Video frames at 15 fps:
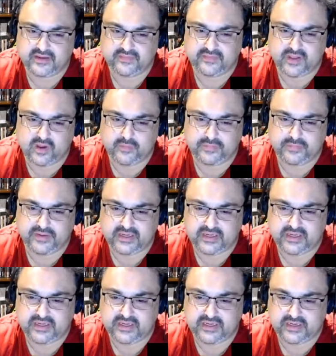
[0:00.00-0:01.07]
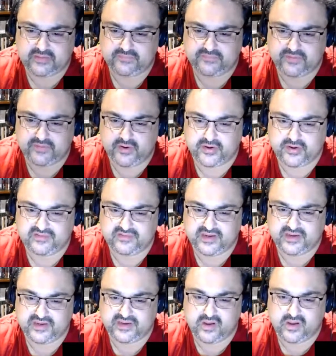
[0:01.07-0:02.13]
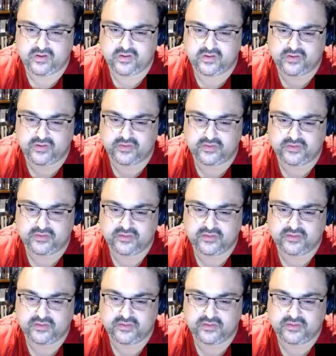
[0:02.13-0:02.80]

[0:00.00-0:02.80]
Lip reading: they'll be focusing on